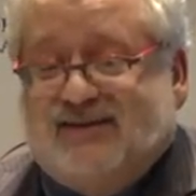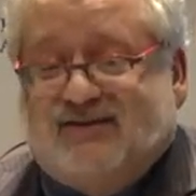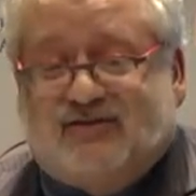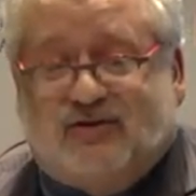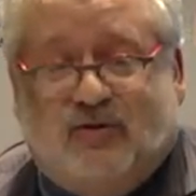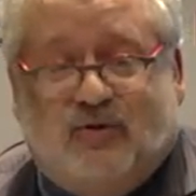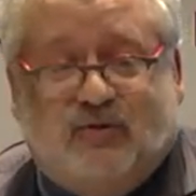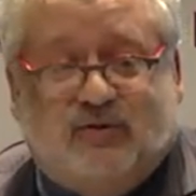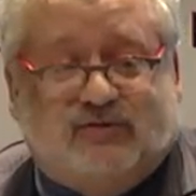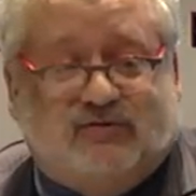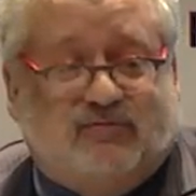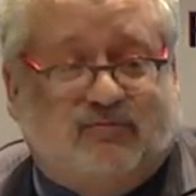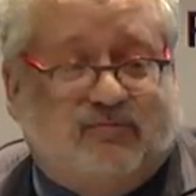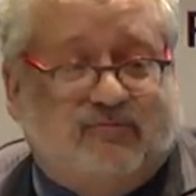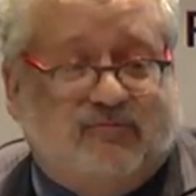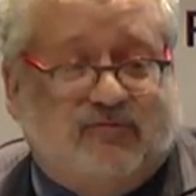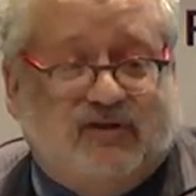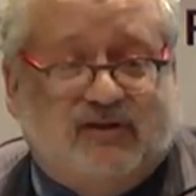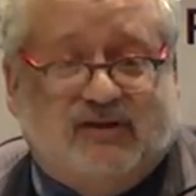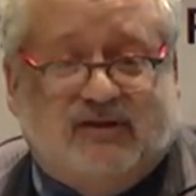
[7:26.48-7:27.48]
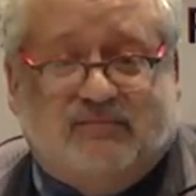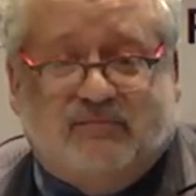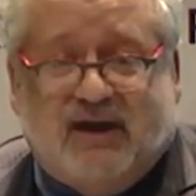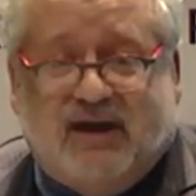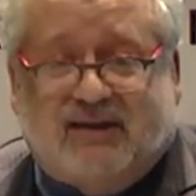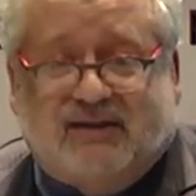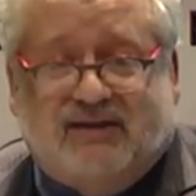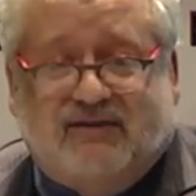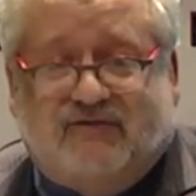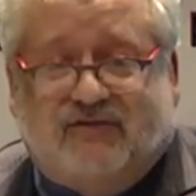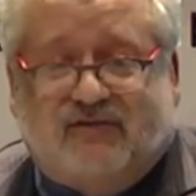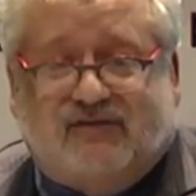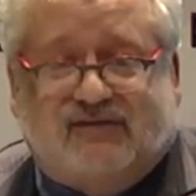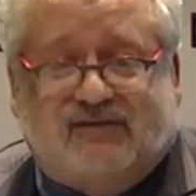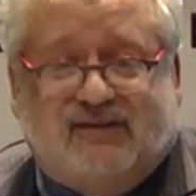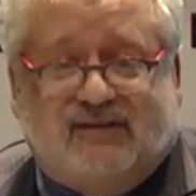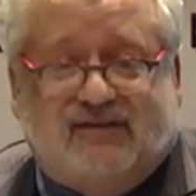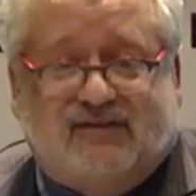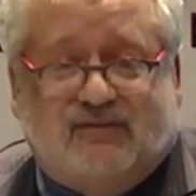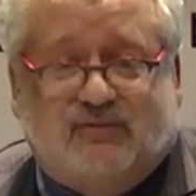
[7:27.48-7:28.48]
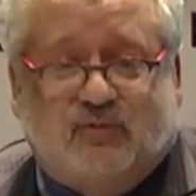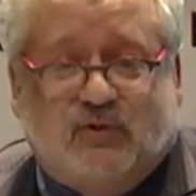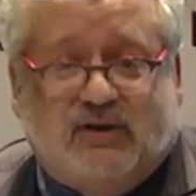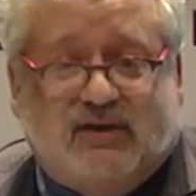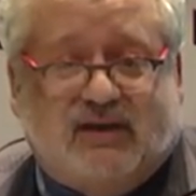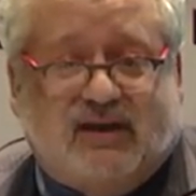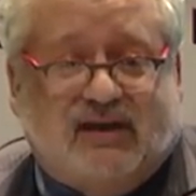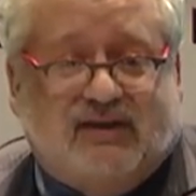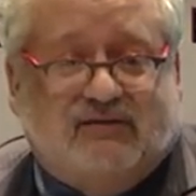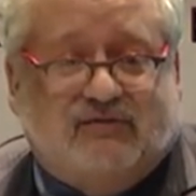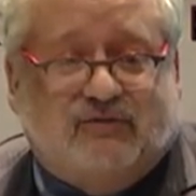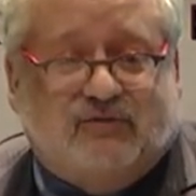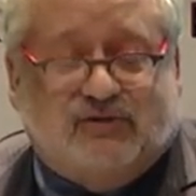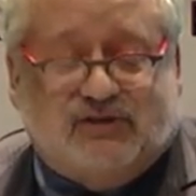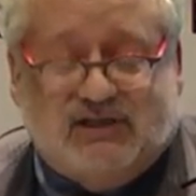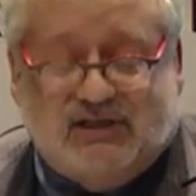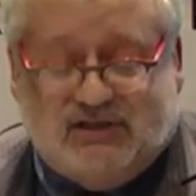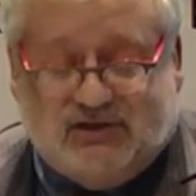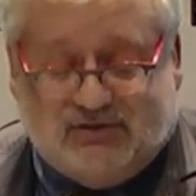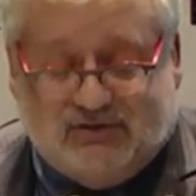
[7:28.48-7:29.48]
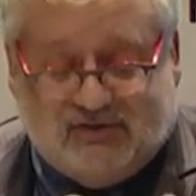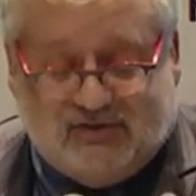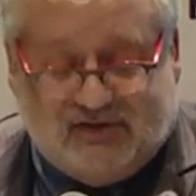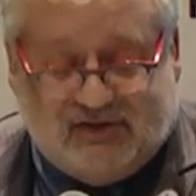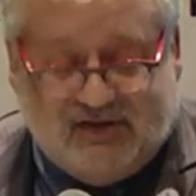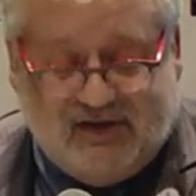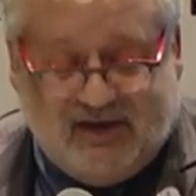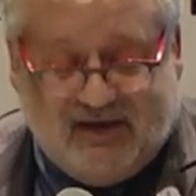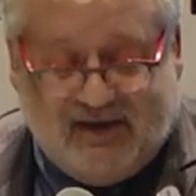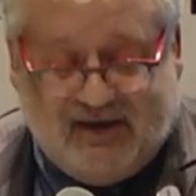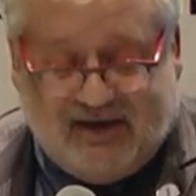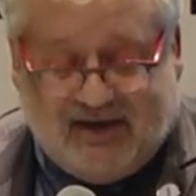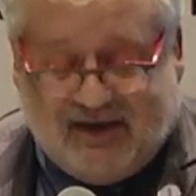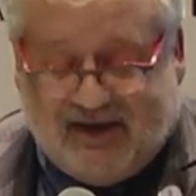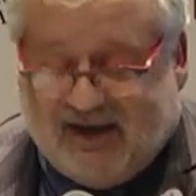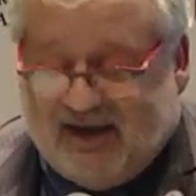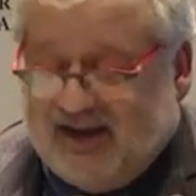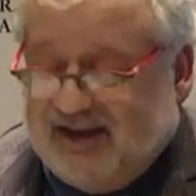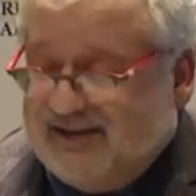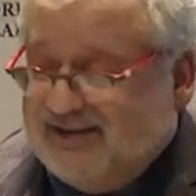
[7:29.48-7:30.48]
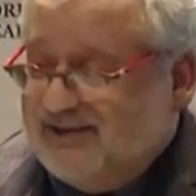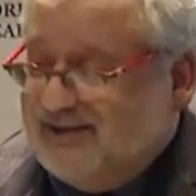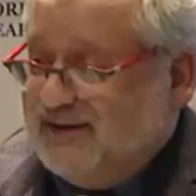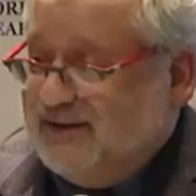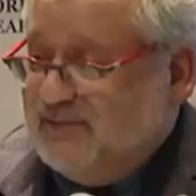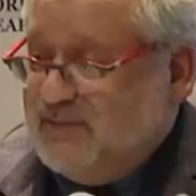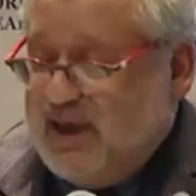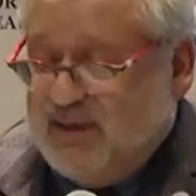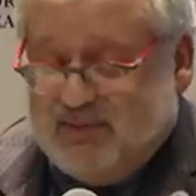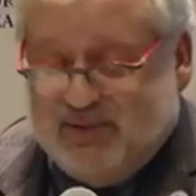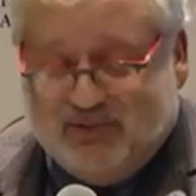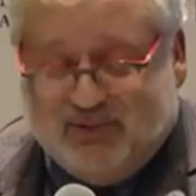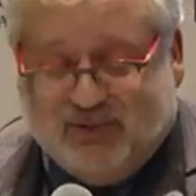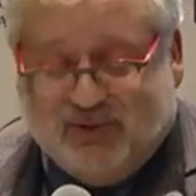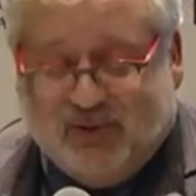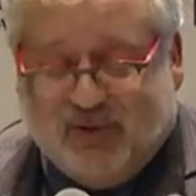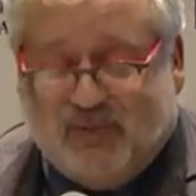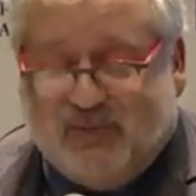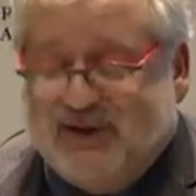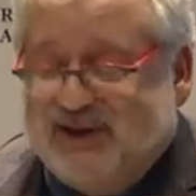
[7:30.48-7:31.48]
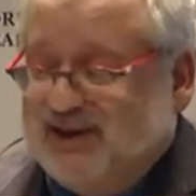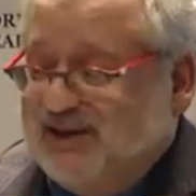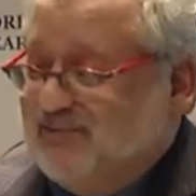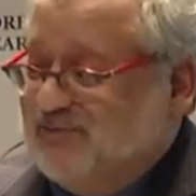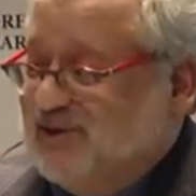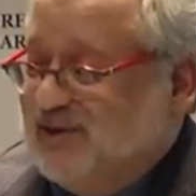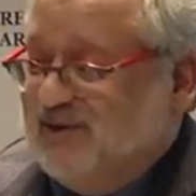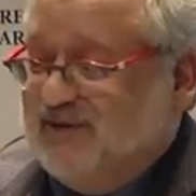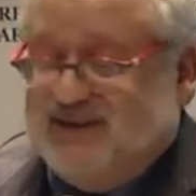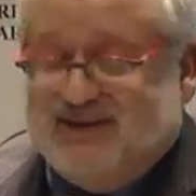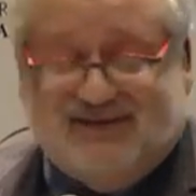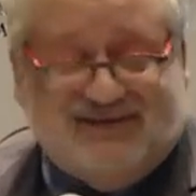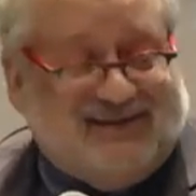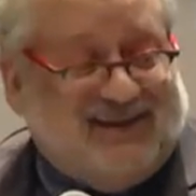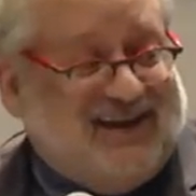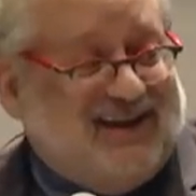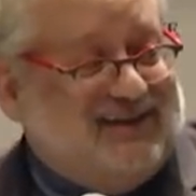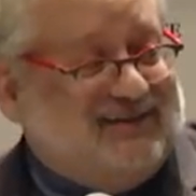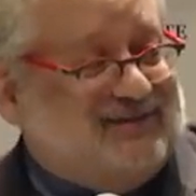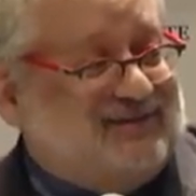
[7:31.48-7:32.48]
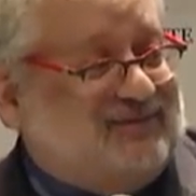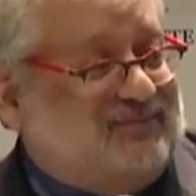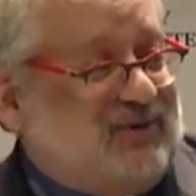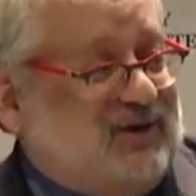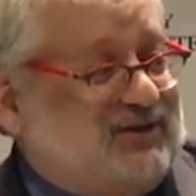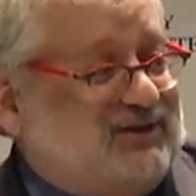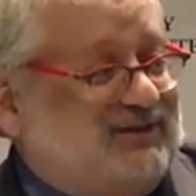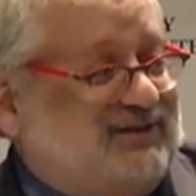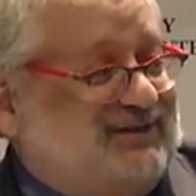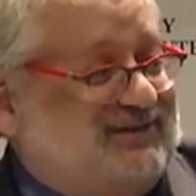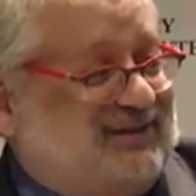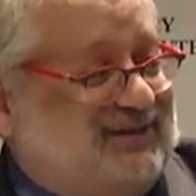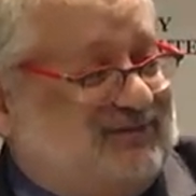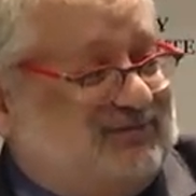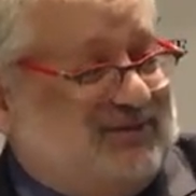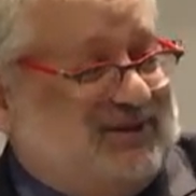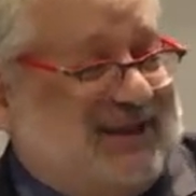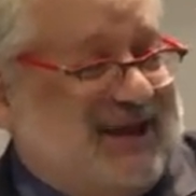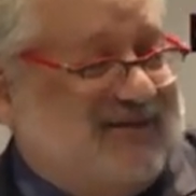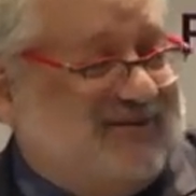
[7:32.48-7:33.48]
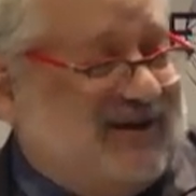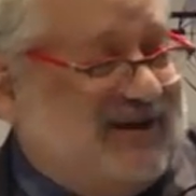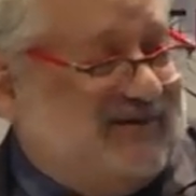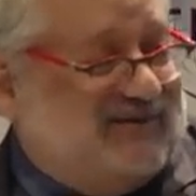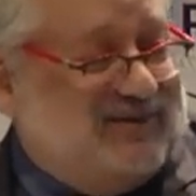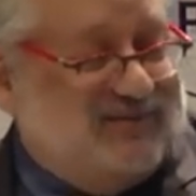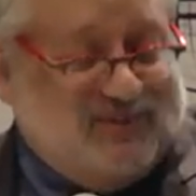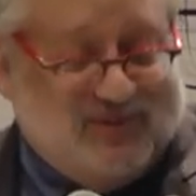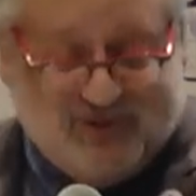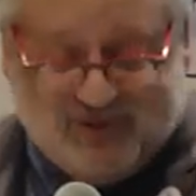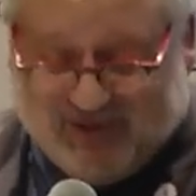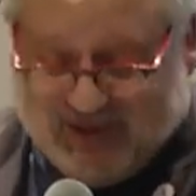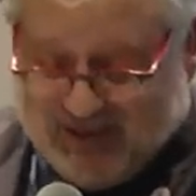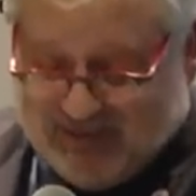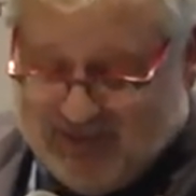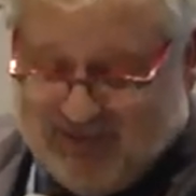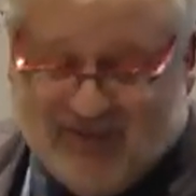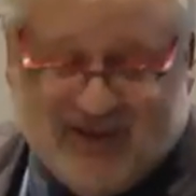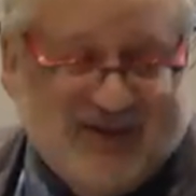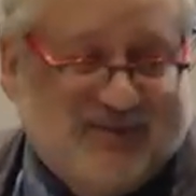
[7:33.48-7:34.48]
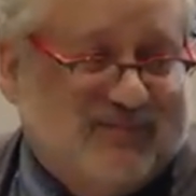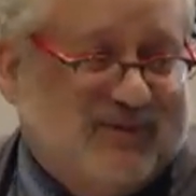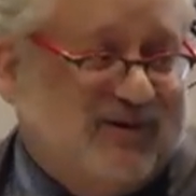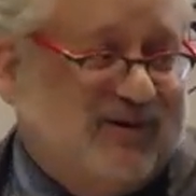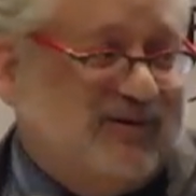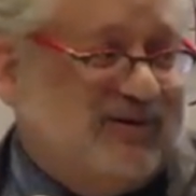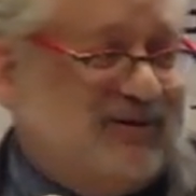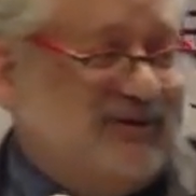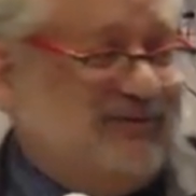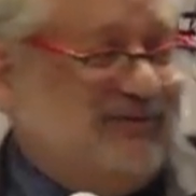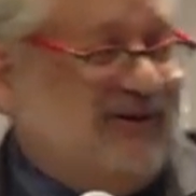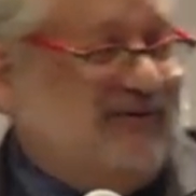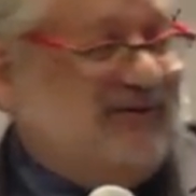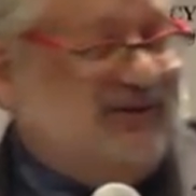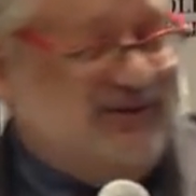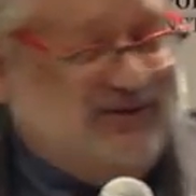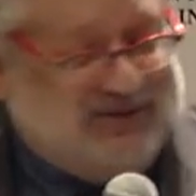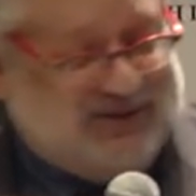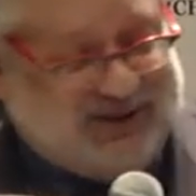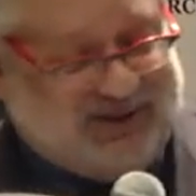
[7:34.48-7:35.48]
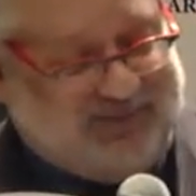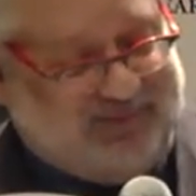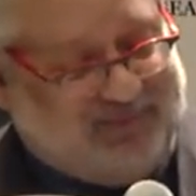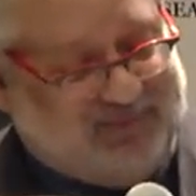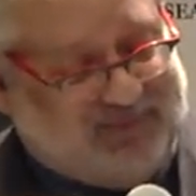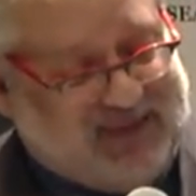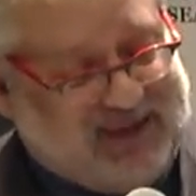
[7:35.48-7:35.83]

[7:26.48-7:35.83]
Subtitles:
So it was a really magnificent weekend for teachers, and maybe we'll repeat it one of these days, especially since we now have the Museum of the American Revolution.